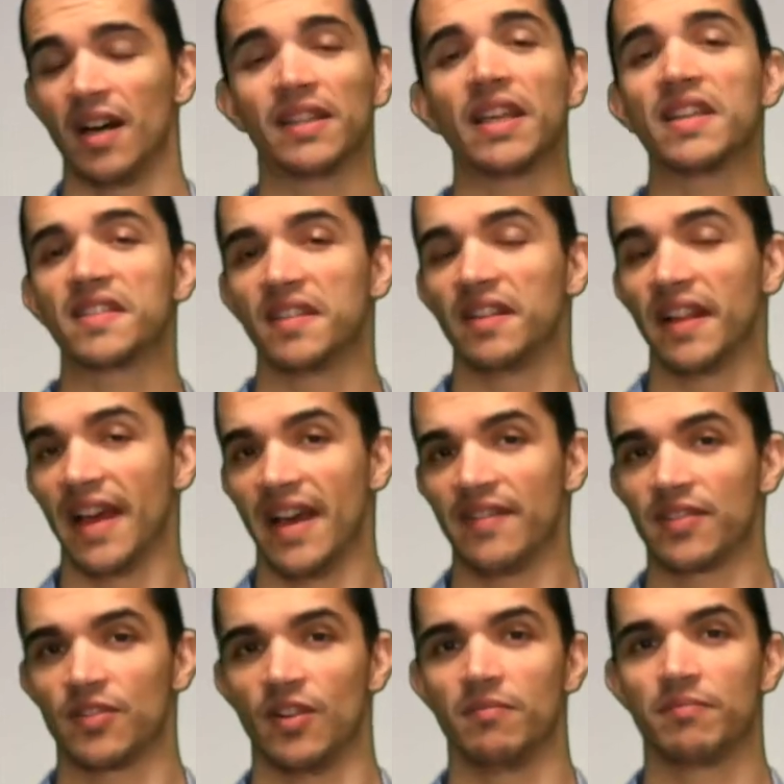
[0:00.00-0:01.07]
They still
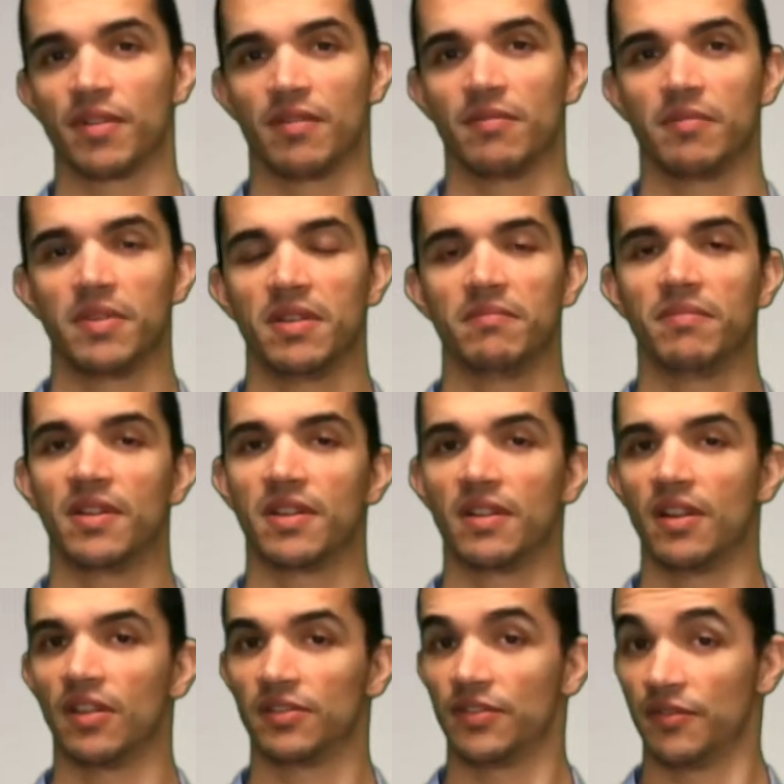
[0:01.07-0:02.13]
have some, probably, but
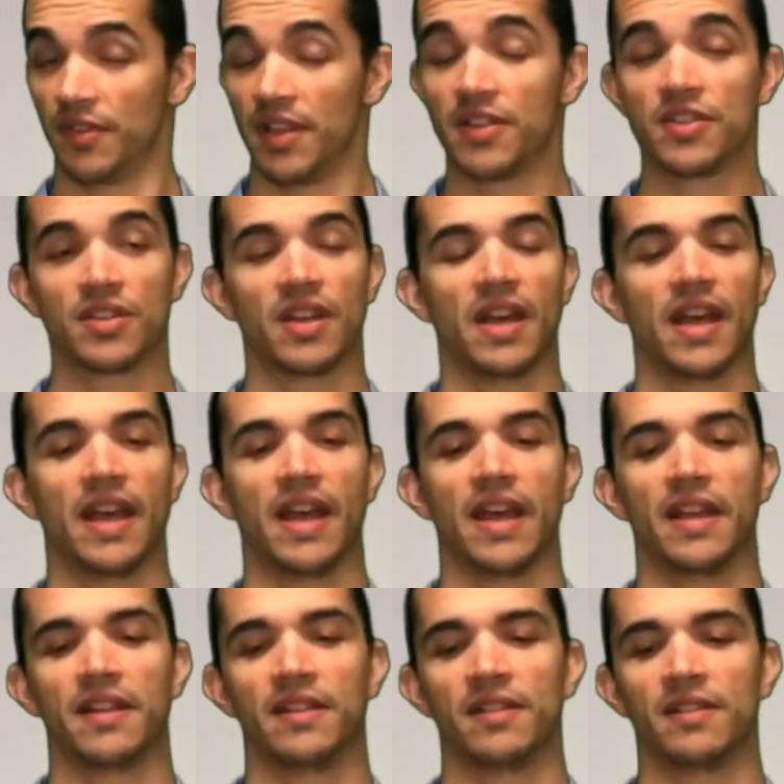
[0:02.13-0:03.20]
not rich.
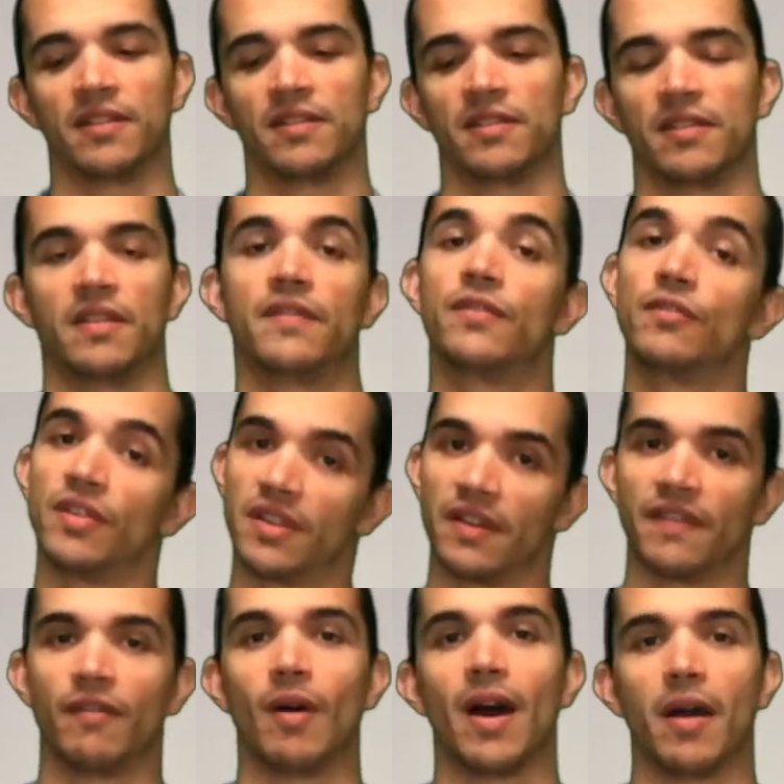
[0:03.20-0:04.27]
And if you eat
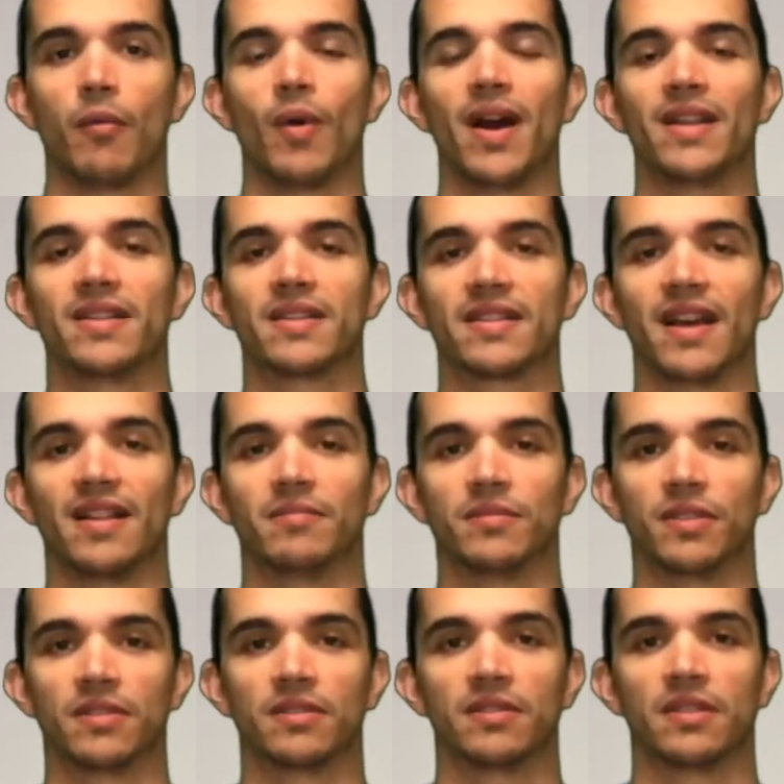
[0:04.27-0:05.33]
a wild
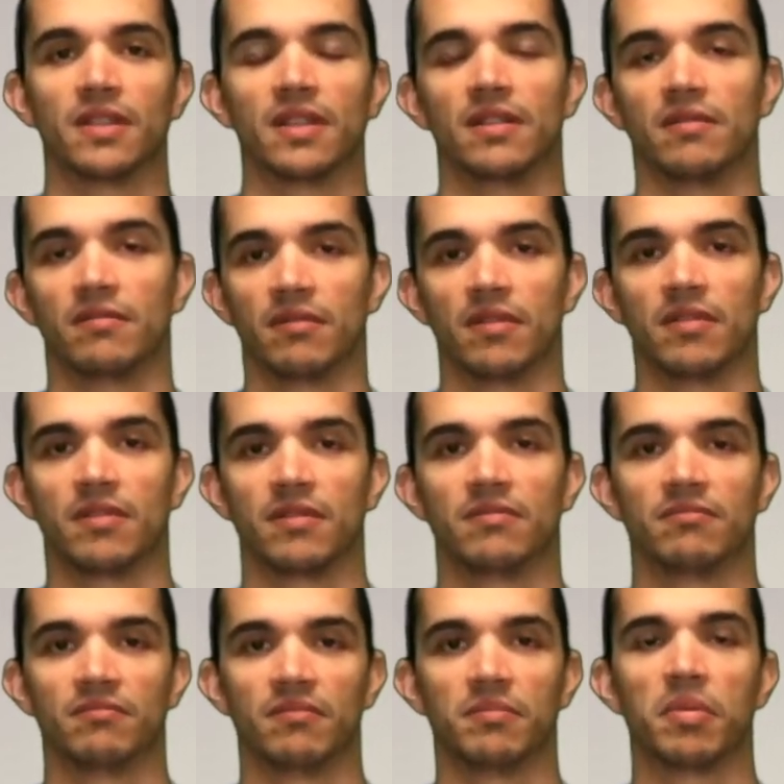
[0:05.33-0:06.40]
salmon,
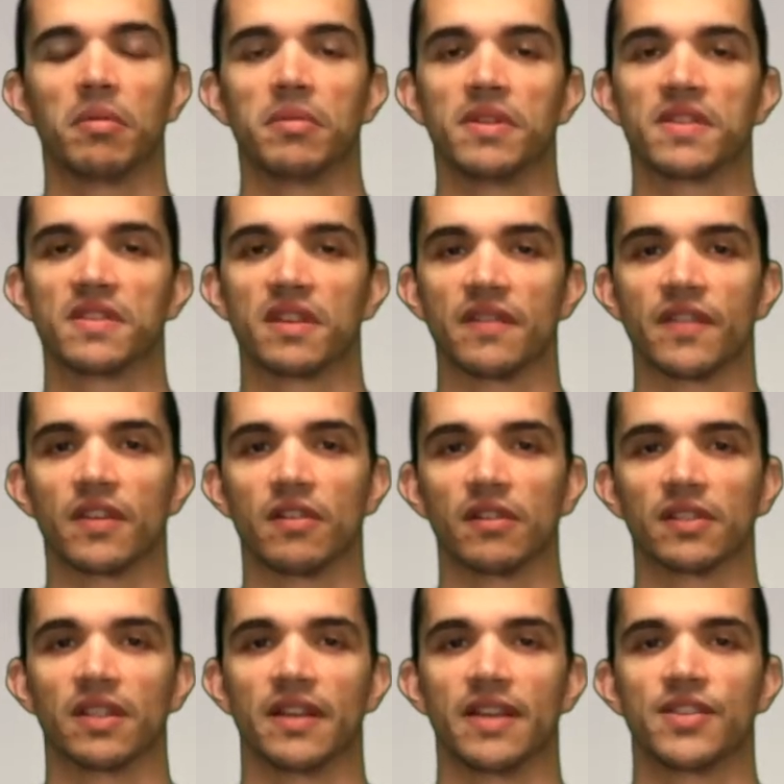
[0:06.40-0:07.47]
probably it's
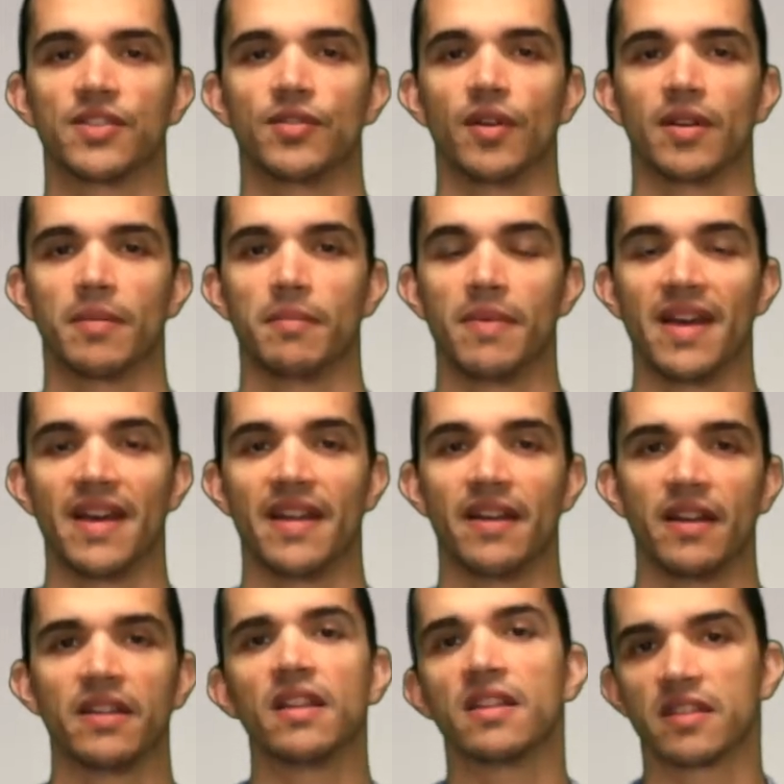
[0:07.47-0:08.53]
difficult unless you're a bear.
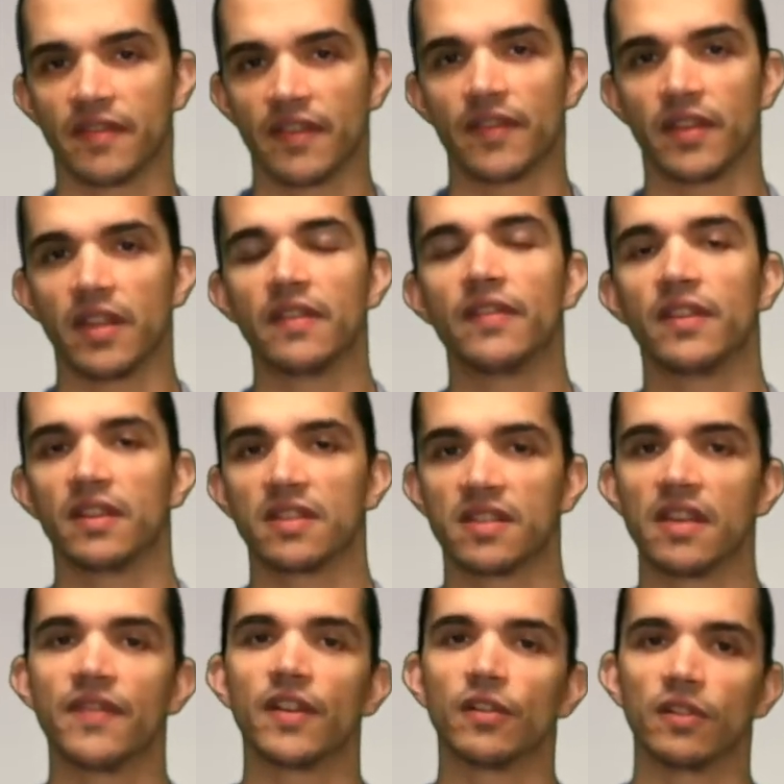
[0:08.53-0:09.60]
It's
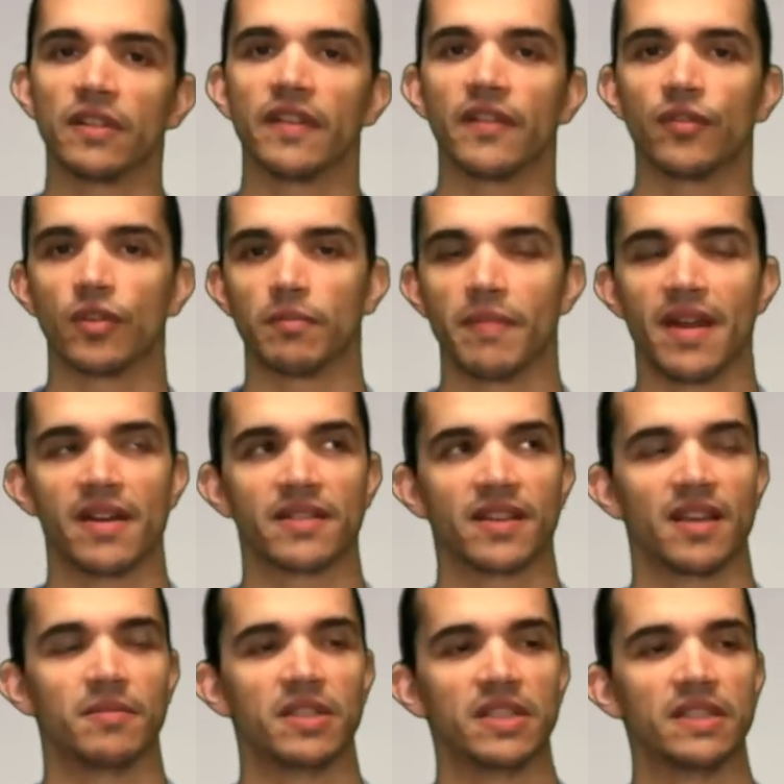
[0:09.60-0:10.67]
difficult even for bears,
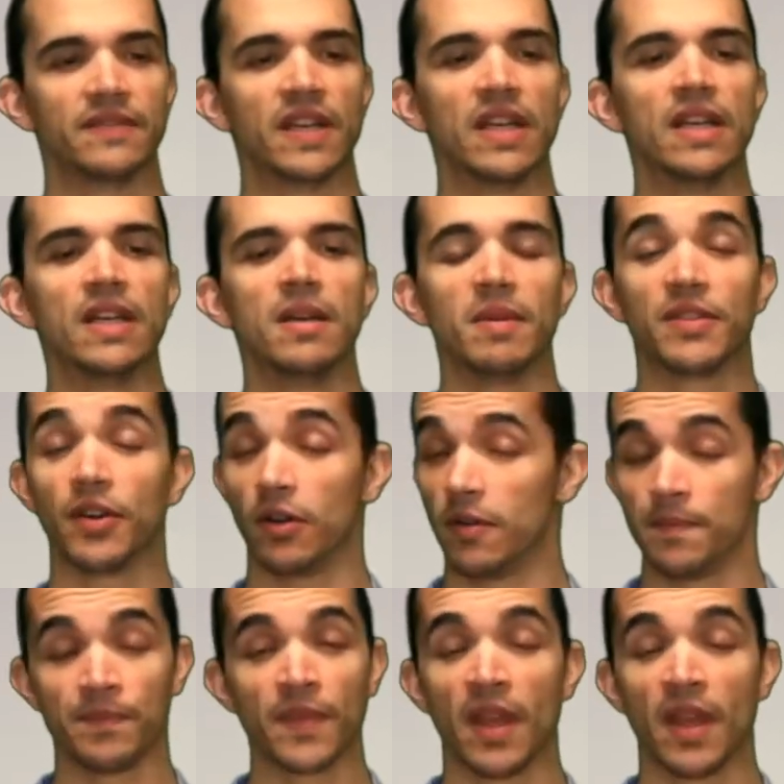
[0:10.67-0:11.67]
I believe. But though,